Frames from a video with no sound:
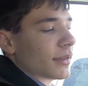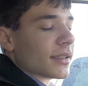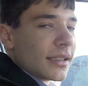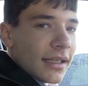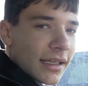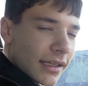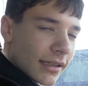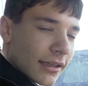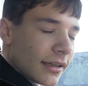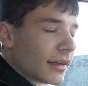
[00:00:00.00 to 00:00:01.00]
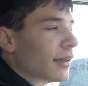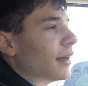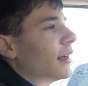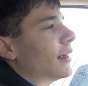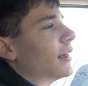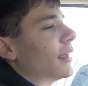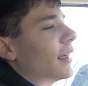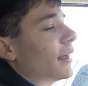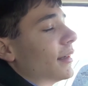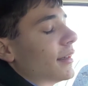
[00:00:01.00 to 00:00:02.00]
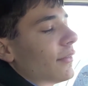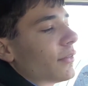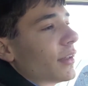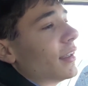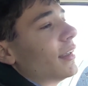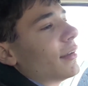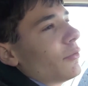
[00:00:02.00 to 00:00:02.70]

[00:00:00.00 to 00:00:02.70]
seating, and definitely